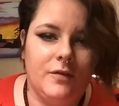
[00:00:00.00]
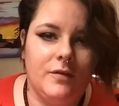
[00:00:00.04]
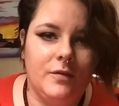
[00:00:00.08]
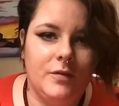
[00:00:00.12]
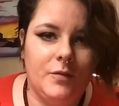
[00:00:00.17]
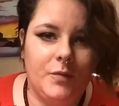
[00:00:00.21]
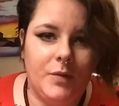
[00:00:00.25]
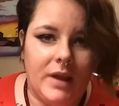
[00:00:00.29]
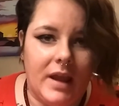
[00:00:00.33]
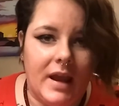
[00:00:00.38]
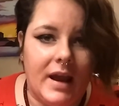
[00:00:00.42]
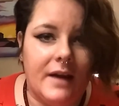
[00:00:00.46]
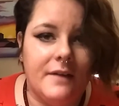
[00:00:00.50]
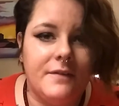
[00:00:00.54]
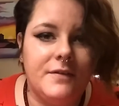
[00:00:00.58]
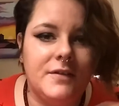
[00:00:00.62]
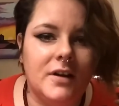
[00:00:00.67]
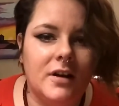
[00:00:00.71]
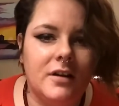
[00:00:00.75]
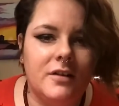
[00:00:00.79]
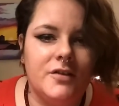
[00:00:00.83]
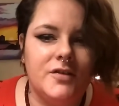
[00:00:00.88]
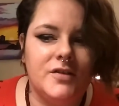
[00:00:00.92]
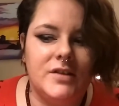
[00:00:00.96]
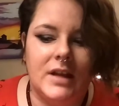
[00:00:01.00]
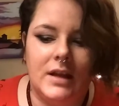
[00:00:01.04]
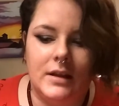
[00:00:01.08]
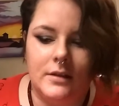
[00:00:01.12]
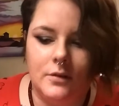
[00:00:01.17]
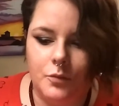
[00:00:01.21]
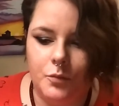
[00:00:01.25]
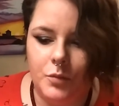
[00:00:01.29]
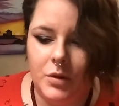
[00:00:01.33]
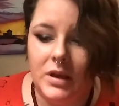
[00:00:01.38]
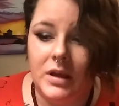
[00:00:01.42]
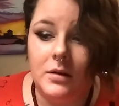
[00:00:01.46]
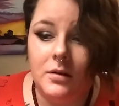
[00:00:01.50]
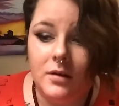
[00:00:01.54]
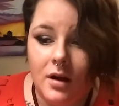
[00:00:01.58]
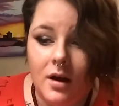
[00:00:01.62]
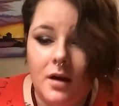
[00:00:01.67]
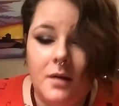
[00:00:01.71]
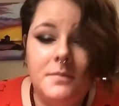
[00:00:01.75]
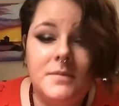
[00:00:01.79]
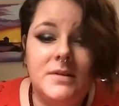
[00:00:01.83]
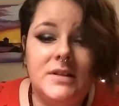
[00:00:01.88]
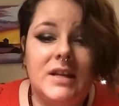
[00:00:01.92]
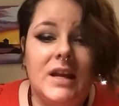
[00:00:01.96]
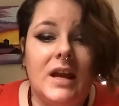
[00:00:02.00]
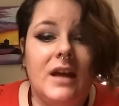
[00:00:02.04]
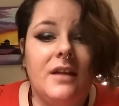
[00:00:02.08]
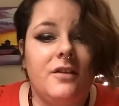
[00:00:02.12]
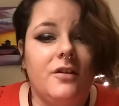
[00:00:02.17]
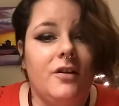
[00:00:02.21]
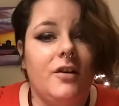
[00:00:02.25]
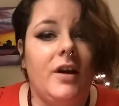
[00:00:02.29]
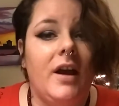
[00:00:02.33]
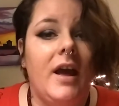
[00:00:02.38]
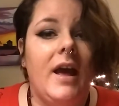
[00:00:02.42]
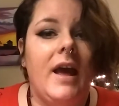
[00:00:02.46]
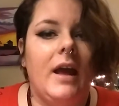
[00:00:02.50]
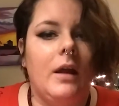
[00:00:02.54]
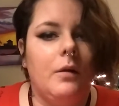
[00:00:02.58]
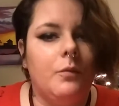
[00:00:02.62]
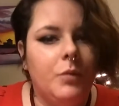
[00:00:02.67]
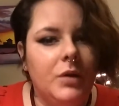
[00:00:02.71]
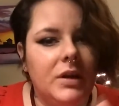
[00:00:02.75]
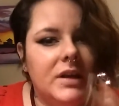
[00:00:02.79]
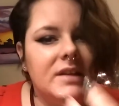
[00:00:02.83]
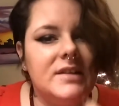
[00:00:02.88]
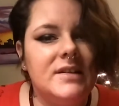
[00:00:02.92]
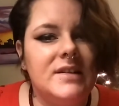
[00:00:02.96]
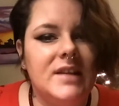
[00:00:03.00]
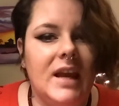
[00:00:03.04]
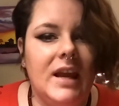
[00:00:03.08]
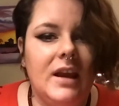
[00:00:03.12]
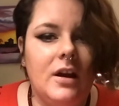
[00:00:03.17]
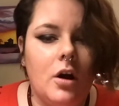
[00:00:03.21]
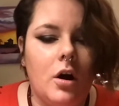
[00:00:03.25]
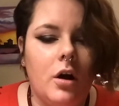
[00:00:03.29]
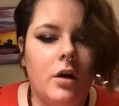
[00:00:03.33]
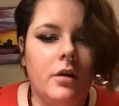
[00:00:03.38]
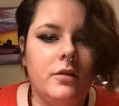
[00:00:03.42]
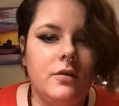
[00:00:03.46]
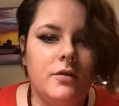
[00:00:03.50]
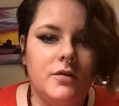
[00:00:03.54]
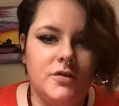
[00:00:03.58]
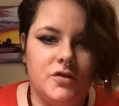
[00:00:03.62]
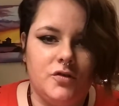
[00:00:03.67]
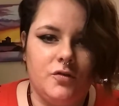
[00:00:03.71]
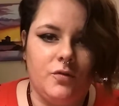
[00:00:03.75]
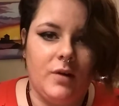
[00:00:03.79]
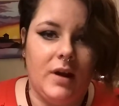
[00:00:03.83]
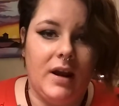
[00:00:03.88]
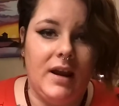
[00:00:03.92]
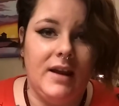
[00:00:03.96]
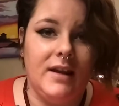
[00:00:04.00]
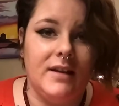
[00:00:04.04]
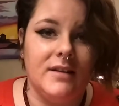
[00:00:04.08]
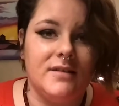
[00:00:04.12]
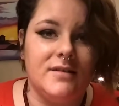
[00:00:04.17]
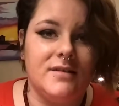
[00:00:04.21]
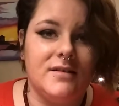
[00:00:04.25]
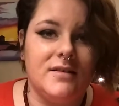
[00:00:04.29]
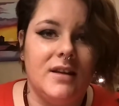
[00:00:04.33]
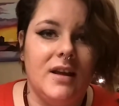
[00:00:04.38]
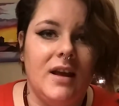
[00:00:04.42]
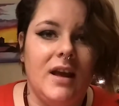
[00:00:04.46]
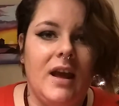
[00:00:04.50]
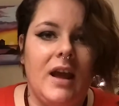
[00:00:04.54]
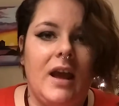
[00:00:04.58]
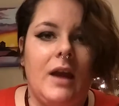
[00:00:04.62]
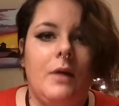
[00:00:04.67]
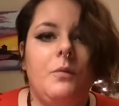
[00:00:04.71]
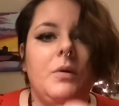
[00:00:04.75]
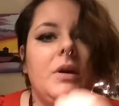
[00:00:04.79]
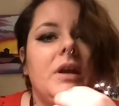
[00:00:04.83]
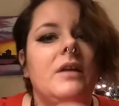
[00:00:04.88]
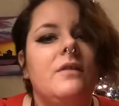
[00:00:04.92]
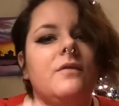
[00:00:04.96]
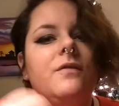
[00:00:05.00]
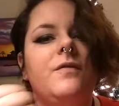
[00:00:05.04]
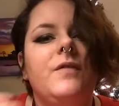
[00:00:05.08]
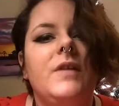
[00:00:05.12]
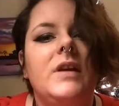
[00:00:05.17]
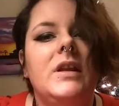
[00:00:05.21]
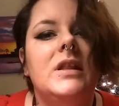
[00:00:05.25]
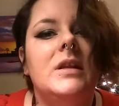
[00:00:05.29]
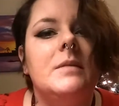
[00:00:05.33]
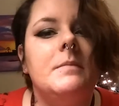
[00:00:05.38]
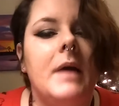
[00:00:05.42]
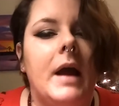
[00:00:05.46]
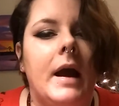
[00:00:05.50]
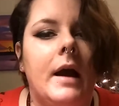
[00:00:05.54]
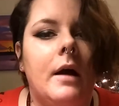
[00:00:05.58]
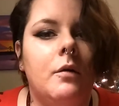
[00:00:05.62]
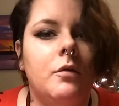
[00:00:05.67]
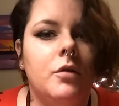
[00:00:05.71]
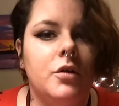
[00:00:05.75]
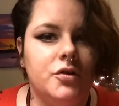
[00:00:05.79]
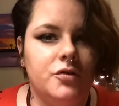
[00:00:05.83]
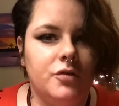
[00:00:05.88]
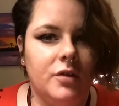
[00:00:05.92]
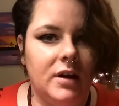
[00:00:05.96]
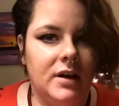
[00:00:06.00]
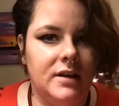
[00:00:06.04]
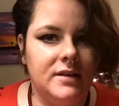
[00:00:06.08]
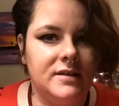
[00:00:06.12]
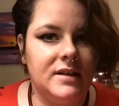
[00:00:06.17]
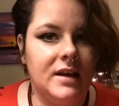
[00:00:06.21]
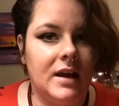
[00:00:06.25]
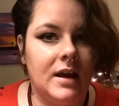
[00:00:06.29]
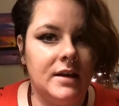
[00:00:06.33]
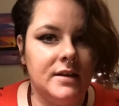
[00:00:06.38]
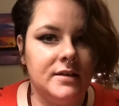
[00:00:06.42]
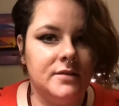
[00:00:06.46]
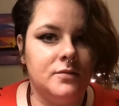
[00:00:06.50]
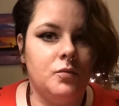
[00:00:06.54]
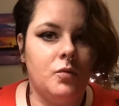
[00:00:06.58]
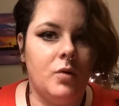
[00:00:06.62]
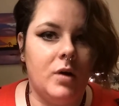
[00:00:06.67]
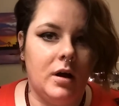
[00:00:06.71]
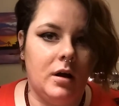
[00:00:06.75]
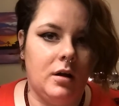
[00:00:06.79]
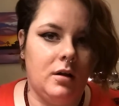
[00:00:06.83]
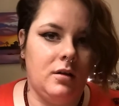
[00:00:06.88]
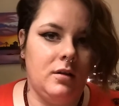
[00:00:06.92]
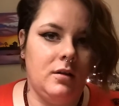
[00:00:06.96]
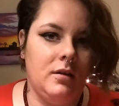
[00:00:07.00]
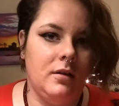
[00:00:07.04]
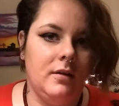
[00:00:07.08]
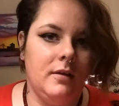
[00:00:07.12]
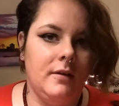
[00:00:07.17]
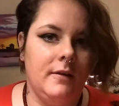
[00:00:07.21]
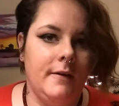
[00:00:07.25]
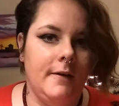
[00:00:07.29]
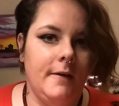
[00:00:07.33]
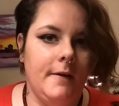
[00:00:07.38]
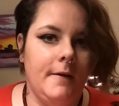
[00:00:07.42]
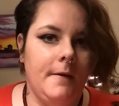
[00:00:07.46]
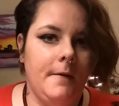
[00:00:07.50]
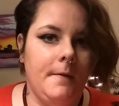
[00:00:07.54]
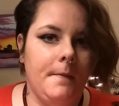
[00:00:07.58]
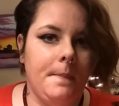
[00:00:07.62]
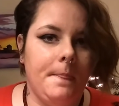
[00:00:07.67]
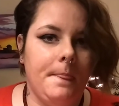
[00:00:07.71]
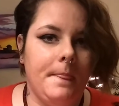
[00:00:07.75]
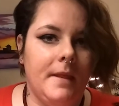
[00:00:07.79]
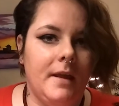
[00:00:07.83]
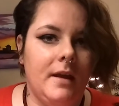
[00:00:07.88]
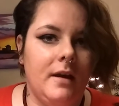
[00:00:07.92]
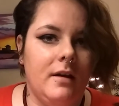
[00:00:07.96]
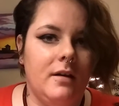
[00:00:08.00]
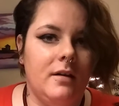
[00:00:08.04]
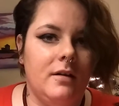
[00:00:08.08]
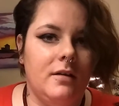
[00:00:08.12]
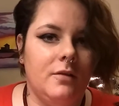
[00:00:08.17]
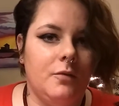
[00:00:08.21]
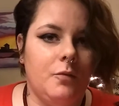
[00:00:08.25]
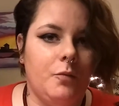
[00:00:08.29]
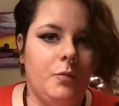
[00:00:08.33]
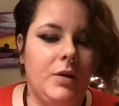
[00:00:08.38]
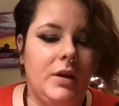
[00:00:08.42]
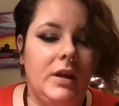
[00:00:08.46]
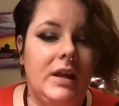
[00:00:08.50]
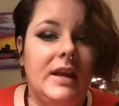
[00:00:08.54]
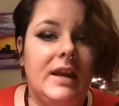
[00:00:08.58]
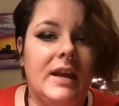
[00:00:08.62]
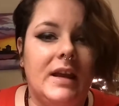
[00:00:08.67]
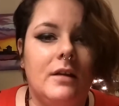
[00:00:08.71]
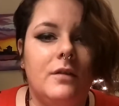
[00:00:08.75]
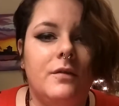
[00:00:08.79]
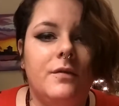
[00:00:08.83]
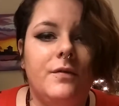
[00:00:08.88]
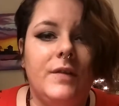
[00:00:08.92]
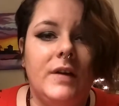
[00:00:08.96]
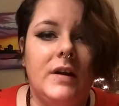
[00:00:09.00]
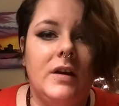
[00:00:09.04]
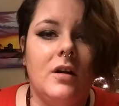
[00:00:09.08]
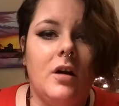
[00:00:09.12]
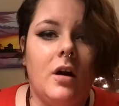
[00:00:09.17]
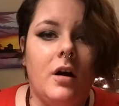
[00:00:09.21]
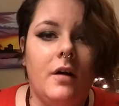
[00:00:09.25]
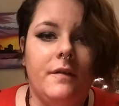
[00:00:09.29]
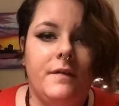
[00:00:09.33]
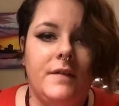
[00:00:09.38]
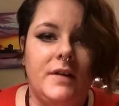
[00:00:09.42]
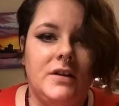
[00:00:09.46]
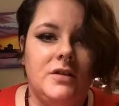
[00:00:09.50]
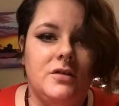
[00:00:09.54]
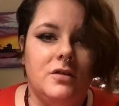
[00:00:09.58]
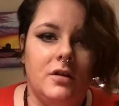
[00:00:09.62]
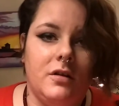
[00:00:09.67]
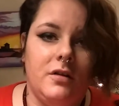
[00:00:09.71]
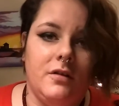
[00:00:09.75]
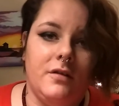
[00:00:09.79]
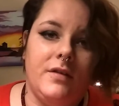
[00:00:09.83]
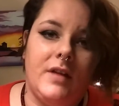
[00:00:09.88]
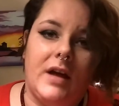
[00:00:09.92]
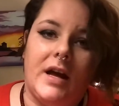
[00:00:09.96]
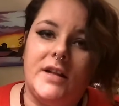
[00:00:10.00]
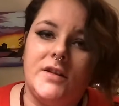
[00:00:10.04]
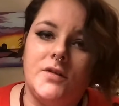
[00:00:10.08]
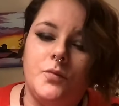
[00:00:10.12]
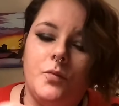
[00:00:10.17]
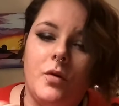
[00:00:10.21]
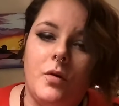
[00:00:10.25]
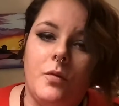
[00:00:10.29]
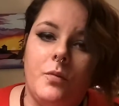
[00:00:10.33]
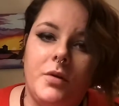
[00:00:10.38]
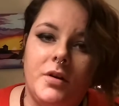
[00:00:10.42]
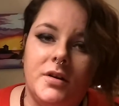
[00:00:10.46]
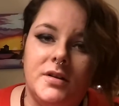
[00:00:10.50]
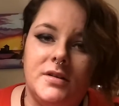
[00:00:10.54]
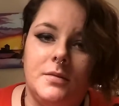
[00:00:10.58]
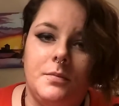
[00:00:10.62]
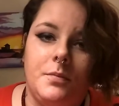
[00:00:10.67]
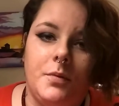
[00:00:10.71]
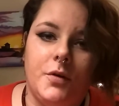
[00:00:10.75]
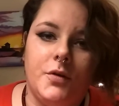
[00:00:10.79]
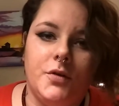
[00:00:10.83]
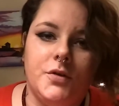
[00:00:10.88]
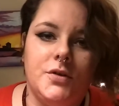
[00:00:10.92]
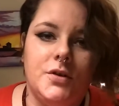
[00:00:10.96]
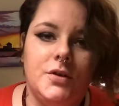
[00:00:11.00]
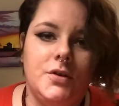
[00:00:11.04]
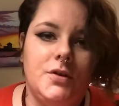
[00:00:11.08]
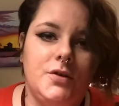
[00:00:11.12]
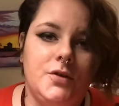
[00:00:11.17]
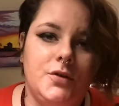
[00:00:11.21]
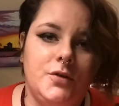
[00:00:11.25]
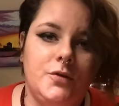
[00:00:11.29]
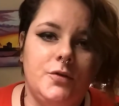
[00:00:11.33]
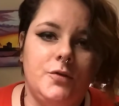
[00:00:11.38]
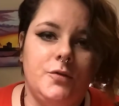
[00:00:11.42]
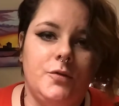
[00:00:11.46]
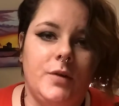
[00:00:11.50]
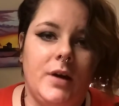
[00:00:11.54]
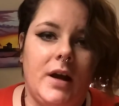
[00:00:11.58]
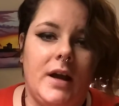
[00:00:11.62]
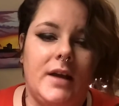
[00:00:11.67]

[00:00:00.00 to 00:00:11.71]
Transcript: we have to understand that we can come together and we can take on those traits and we can feed them our traits as well. We can feed off each other. That's what we're supposed to do